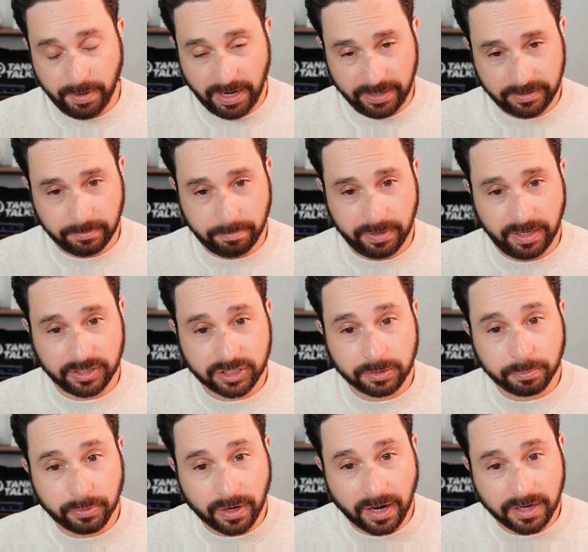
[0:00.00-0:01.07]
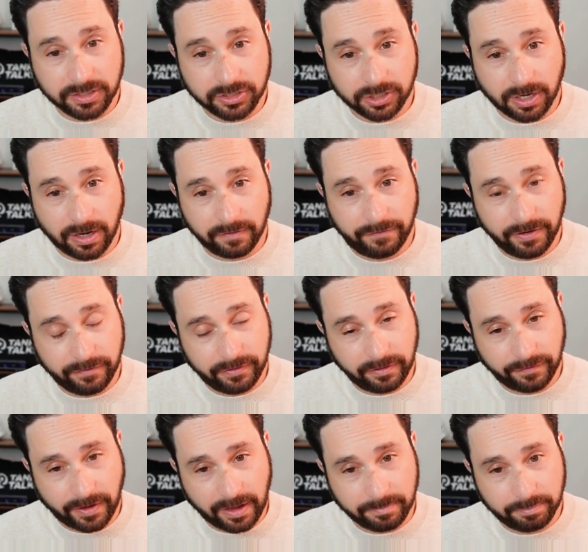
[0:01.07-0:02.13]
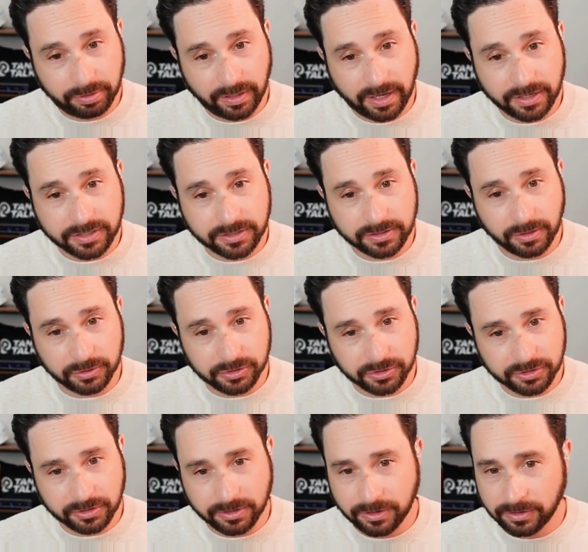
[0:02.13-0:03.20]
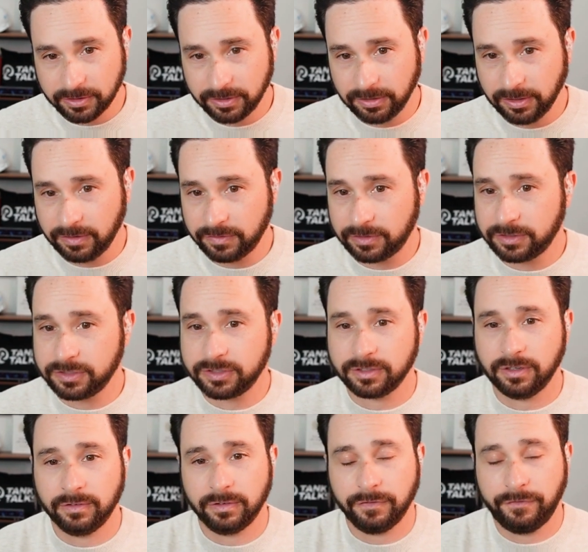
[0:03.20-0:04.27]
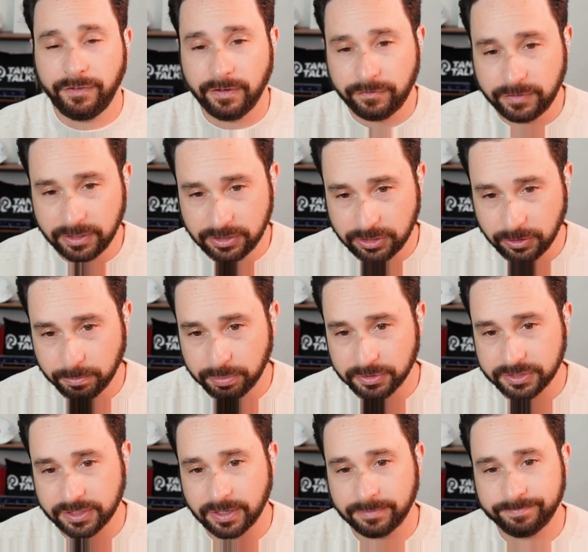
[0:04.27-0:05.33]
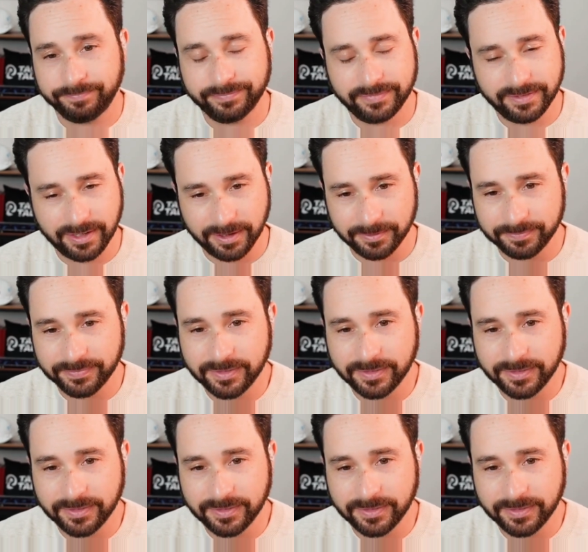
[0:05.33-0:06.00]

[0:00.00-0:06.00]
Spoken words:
But the biggest surprise, John, 55 plus Social Security livers were 52%. No.